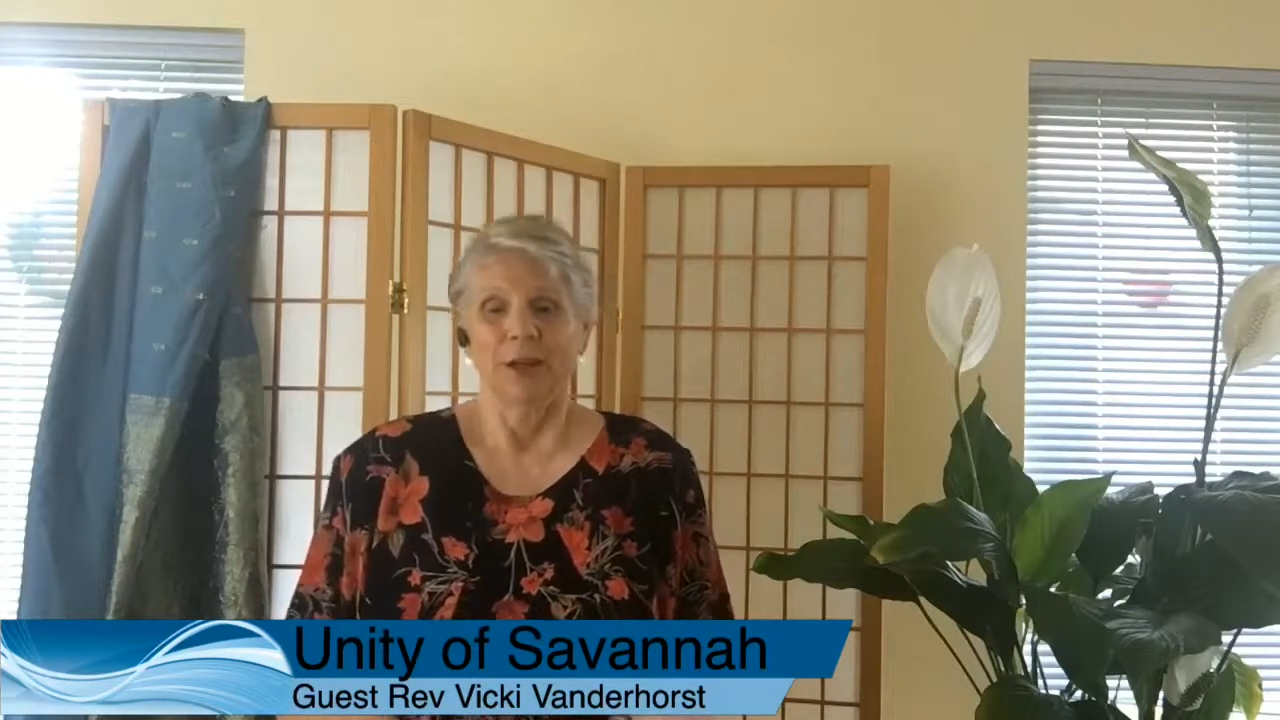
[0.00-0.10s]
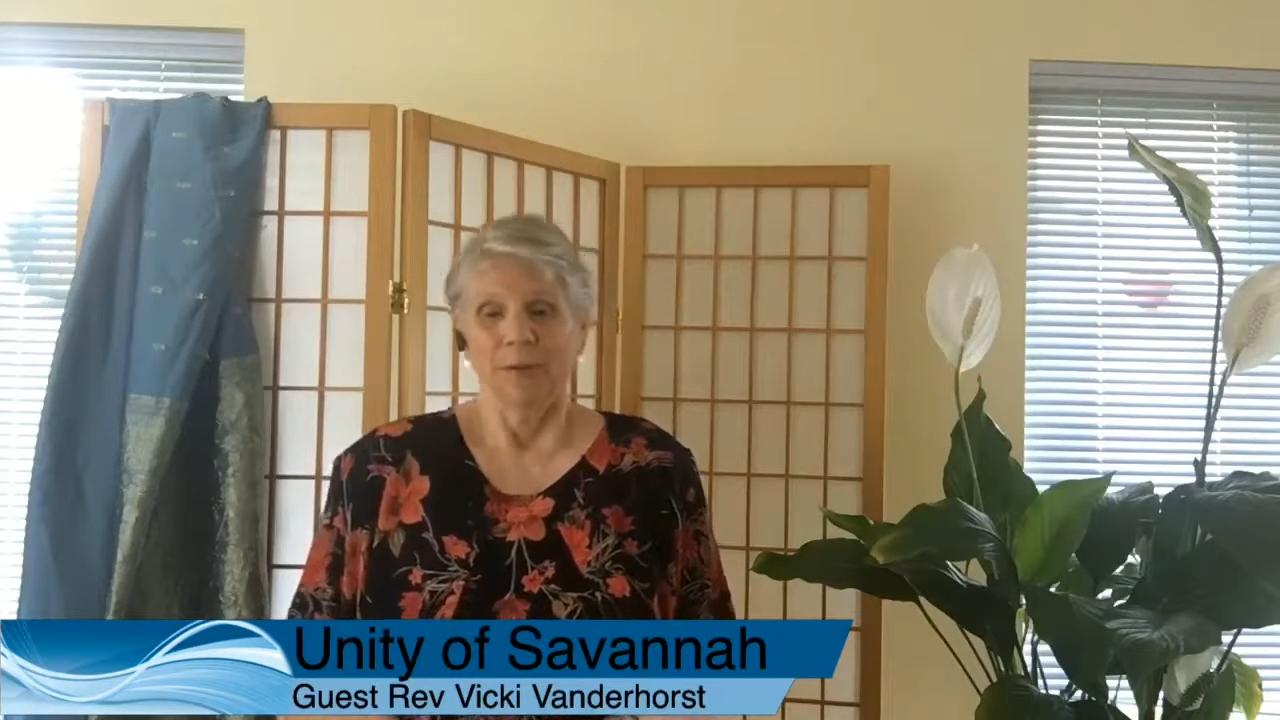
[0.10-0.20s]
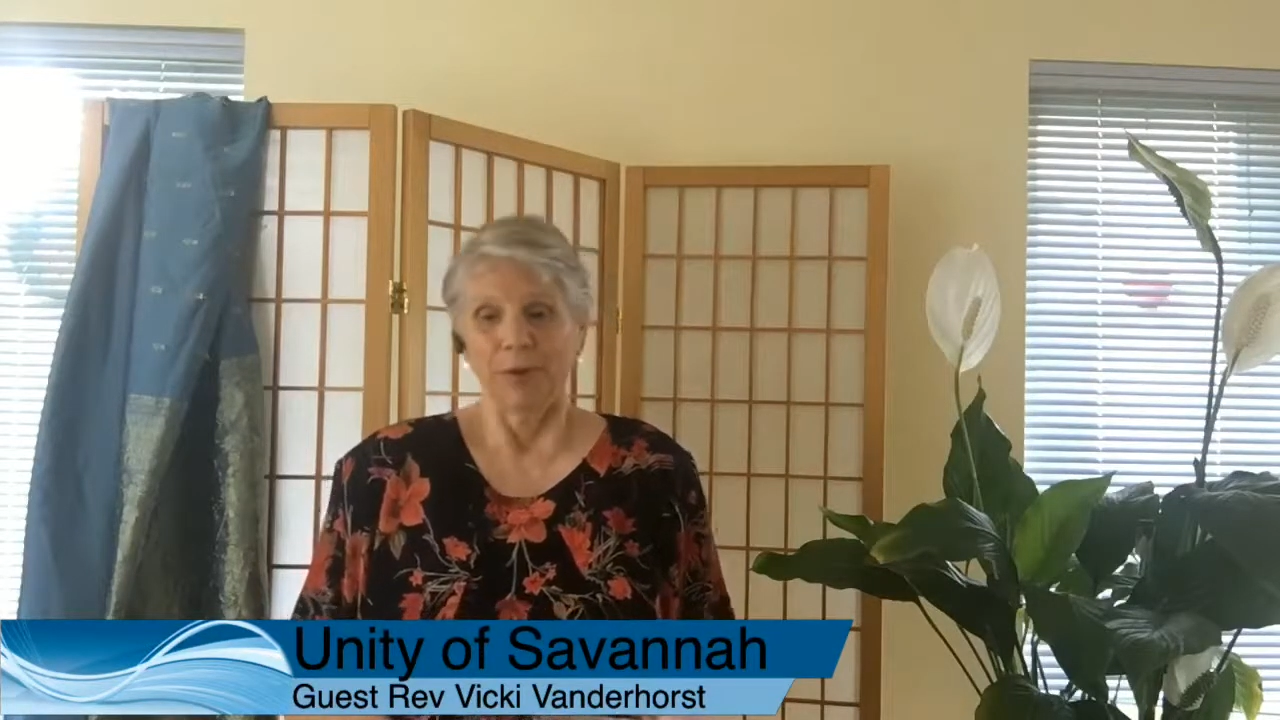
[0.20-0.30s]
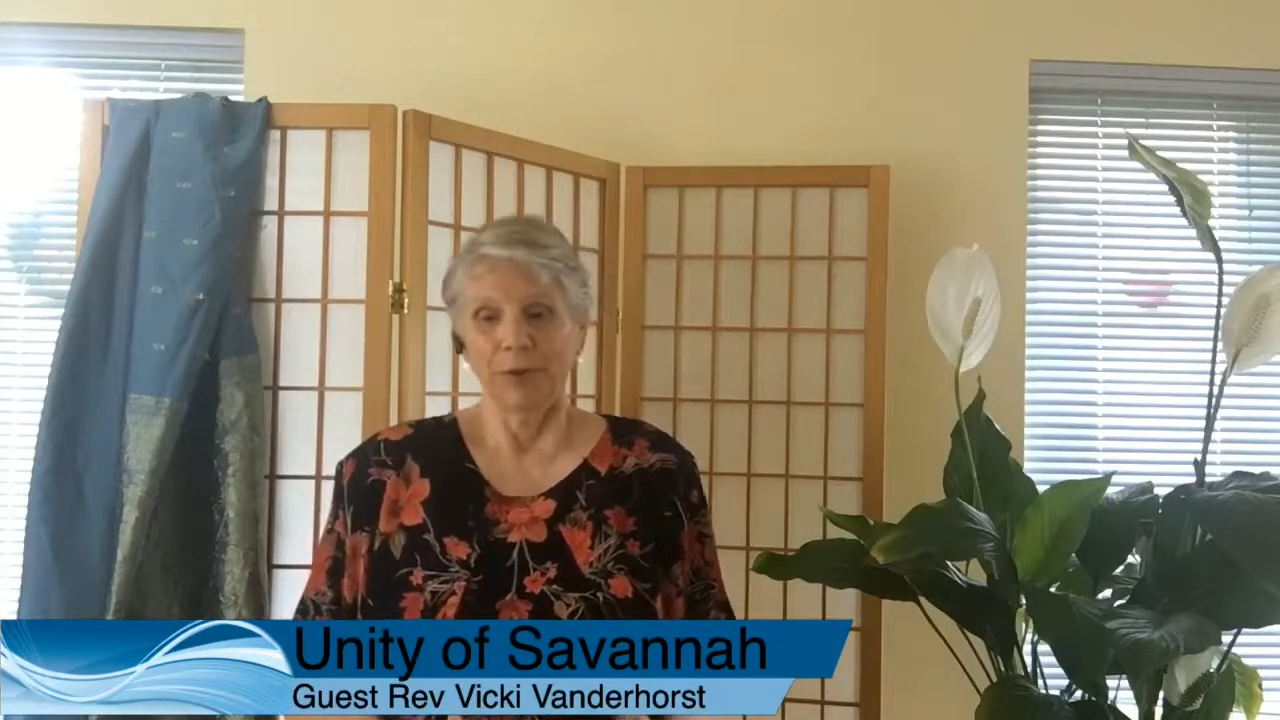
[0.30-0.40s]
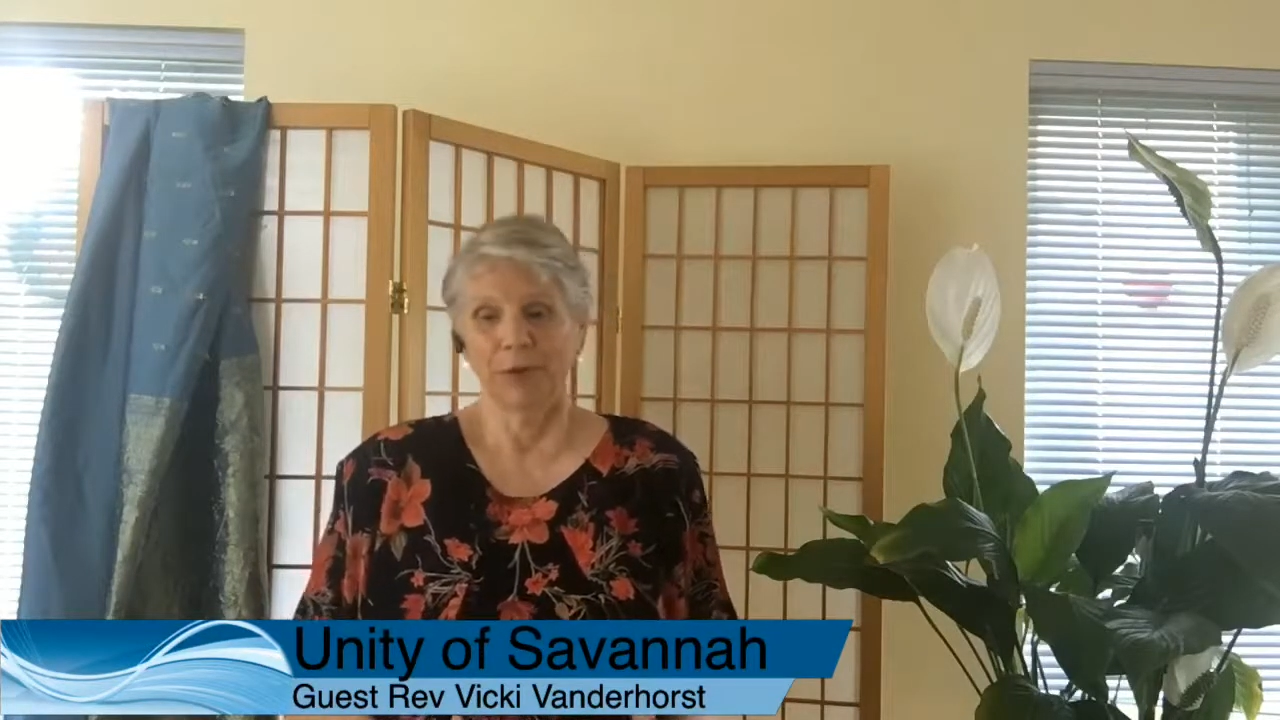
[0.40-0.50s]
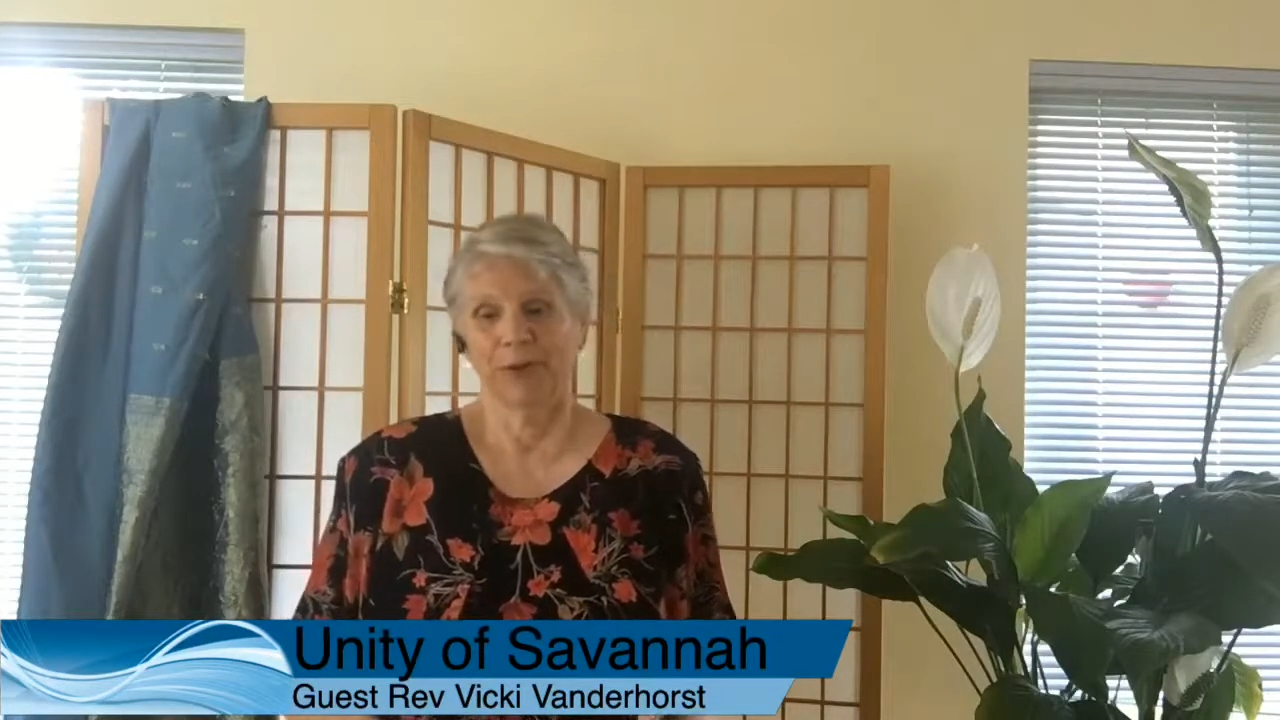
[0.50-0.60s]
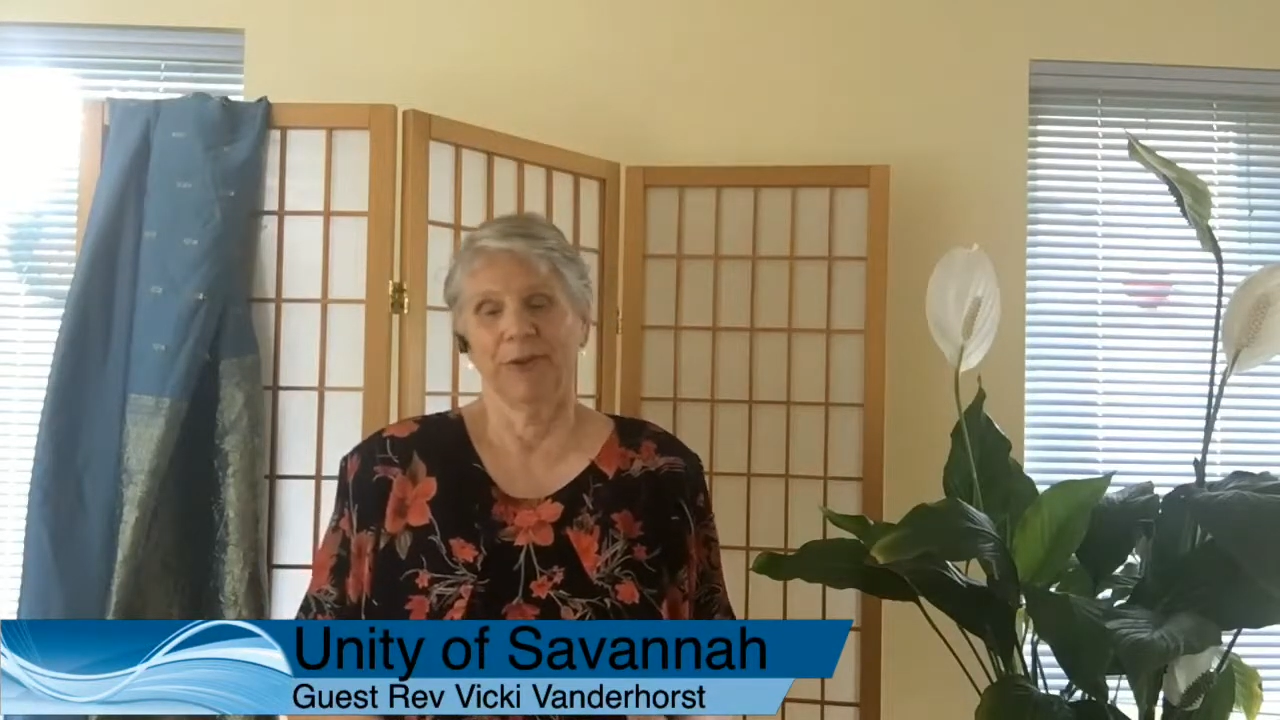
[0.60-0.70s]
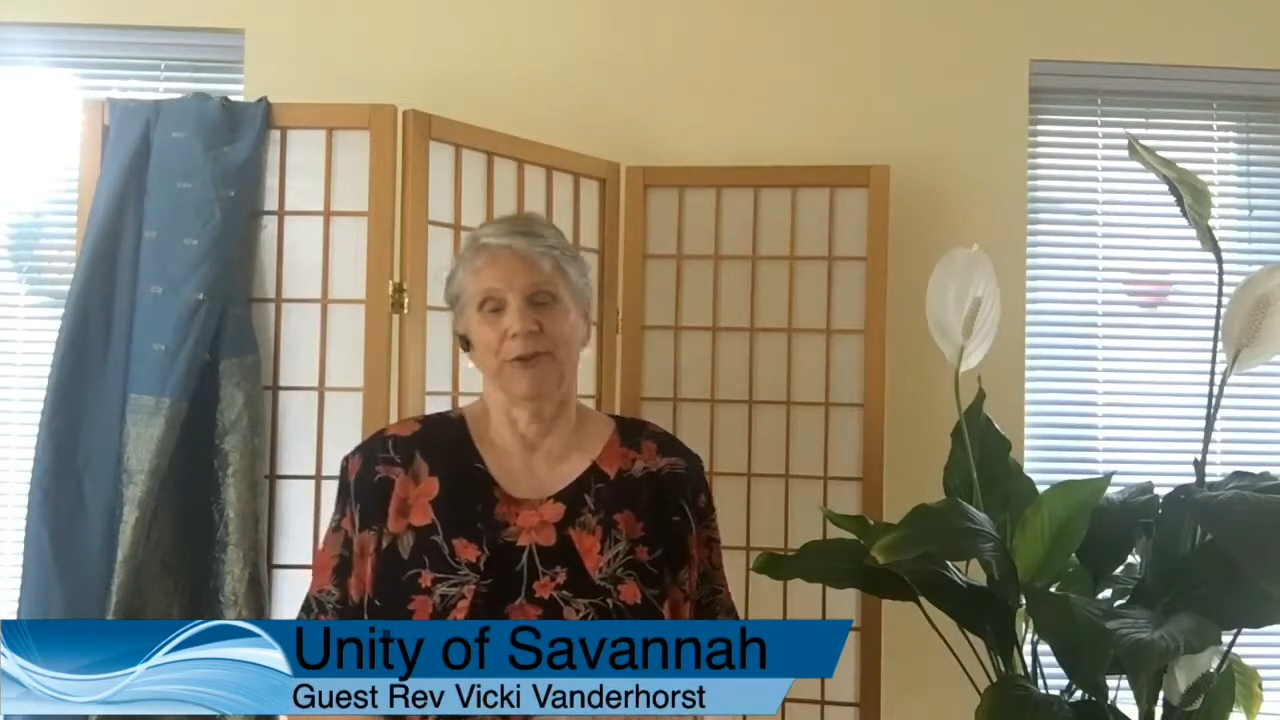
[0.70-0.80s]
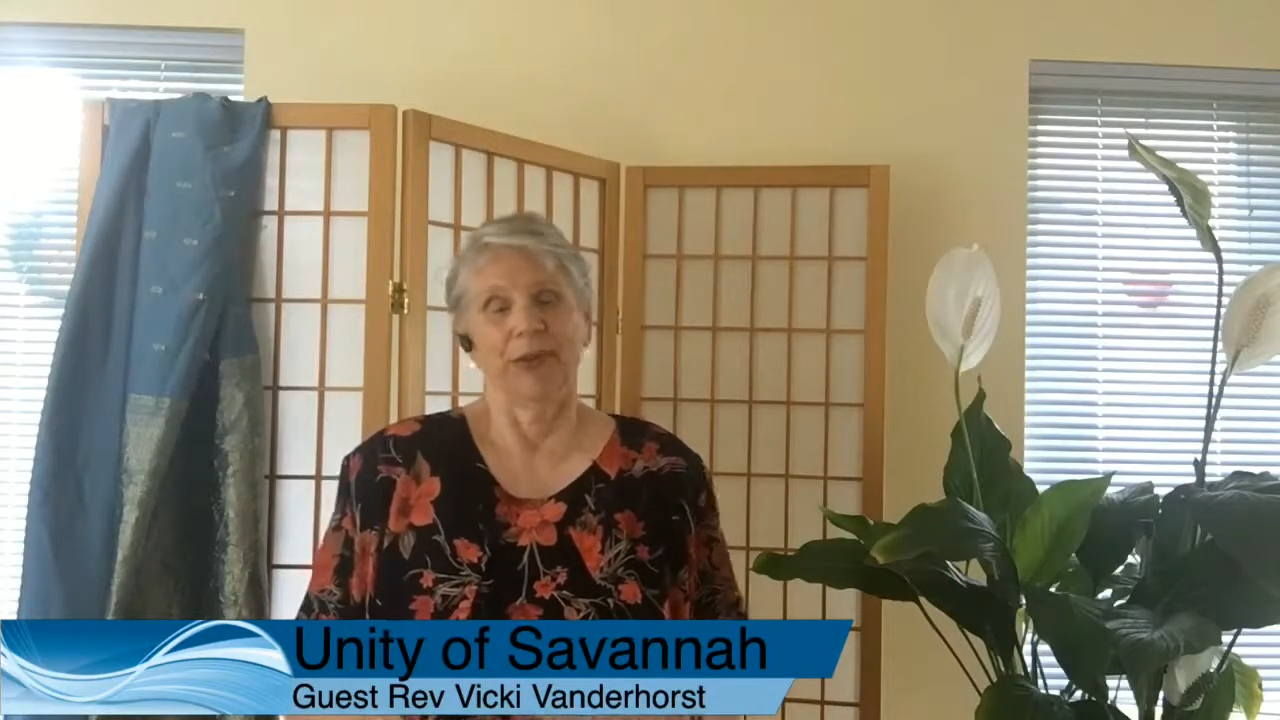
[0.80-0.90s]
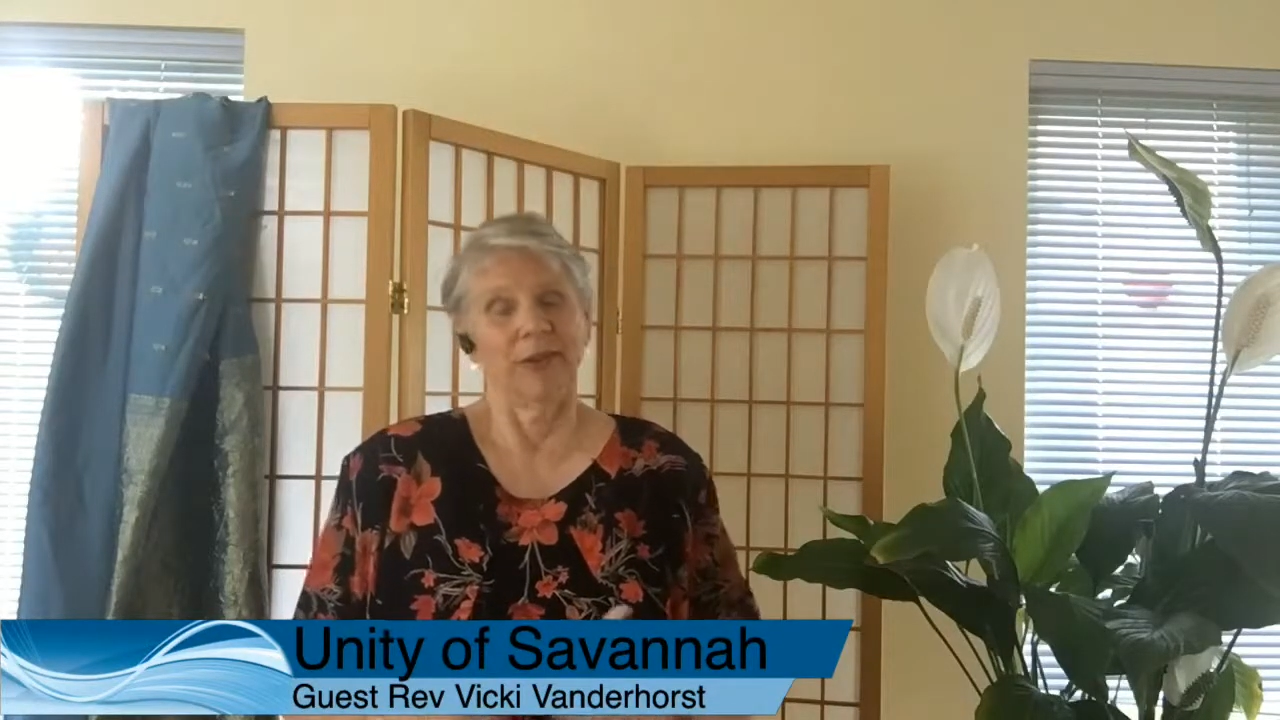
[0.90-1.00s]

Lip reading: Moses